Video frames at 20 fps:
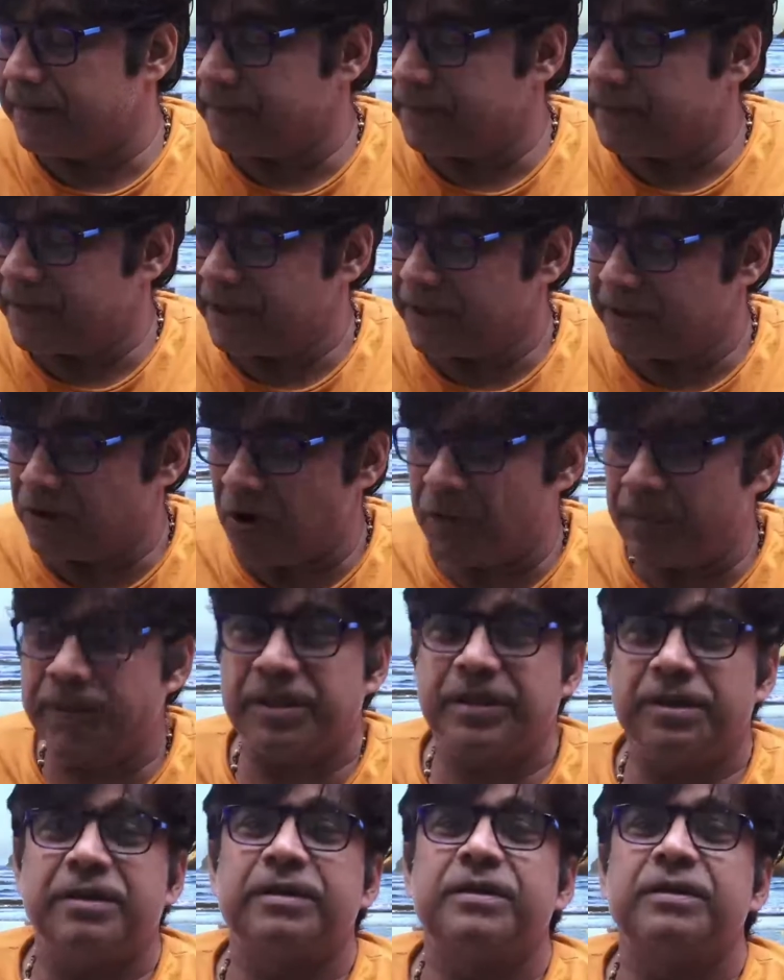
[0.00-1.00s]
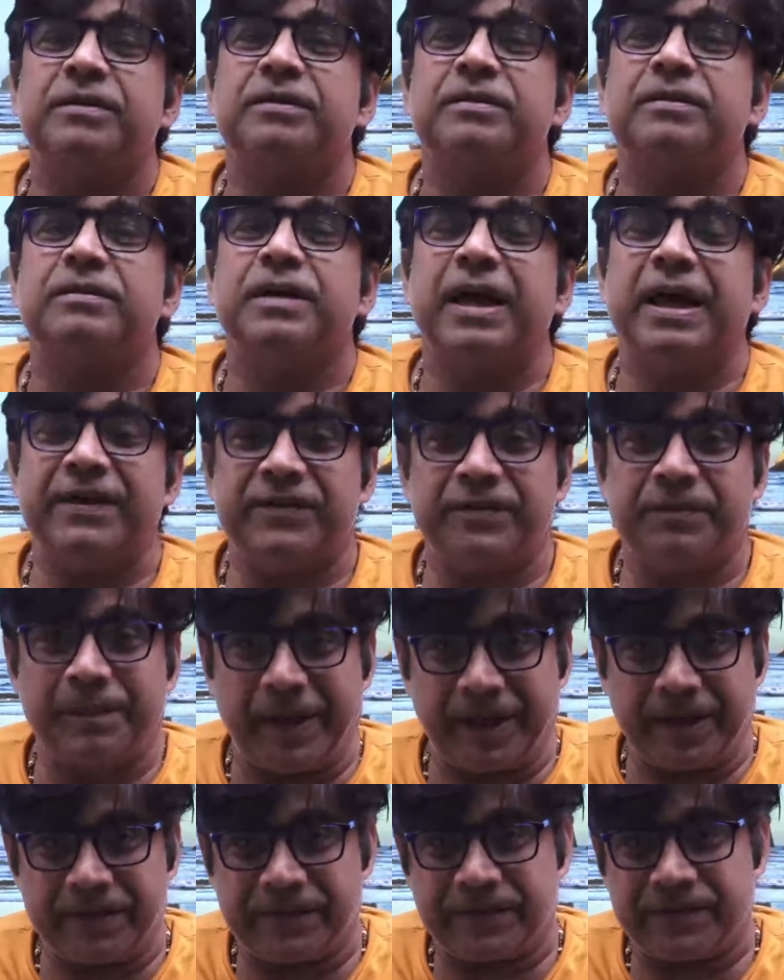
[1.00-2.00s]
economic
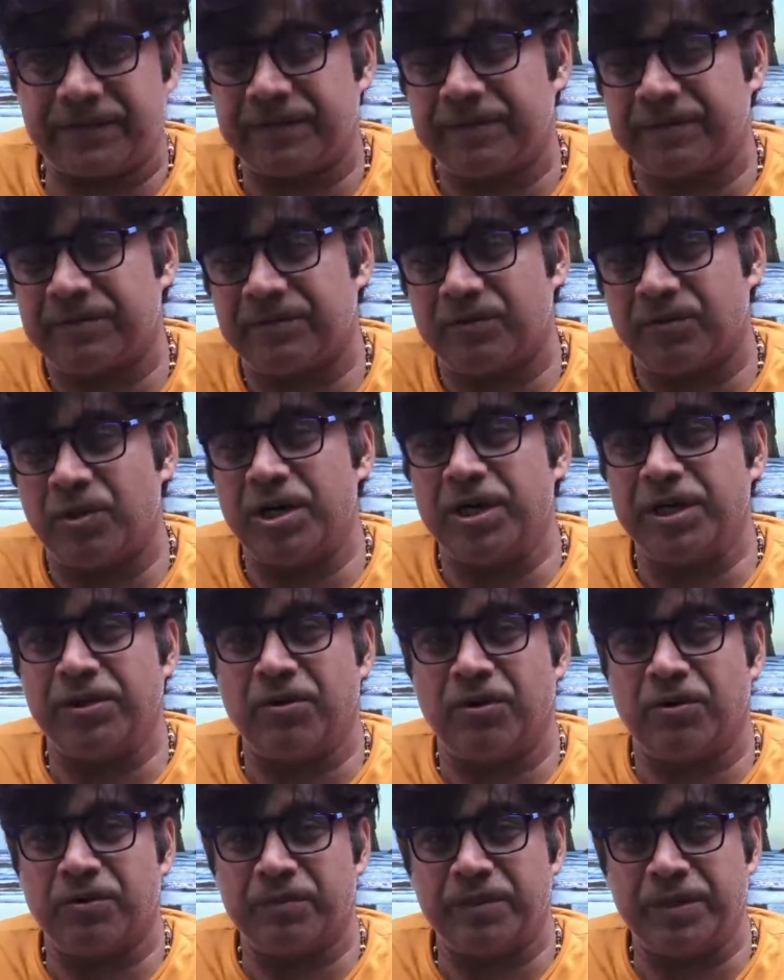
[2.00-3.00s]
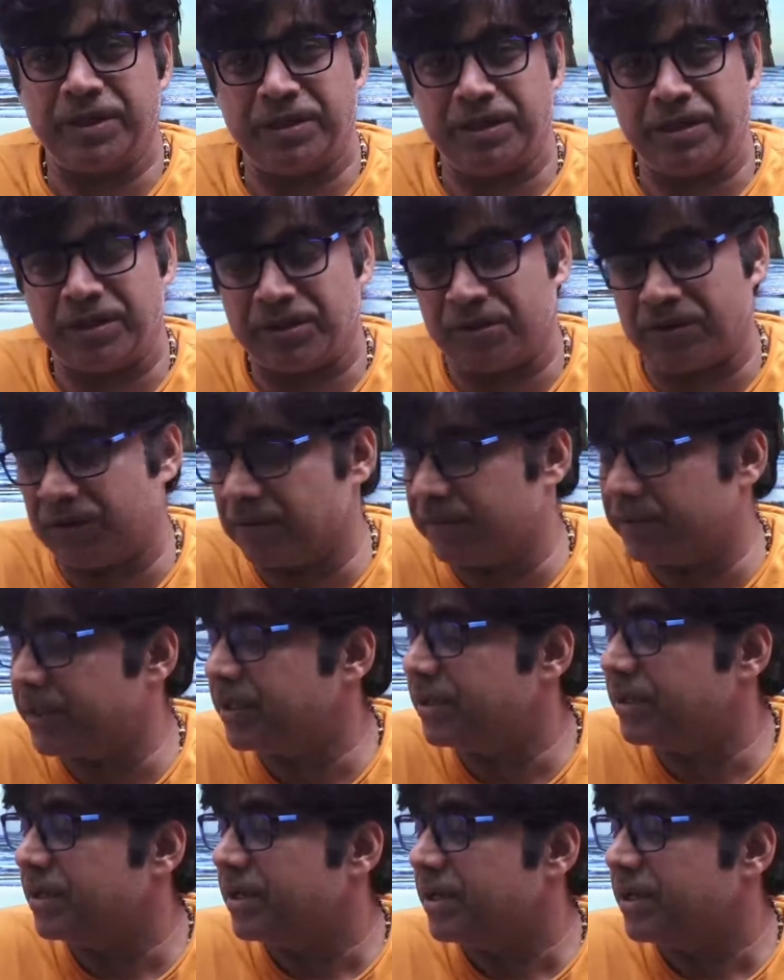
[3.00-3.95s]
aspects, world economy, Indian economy,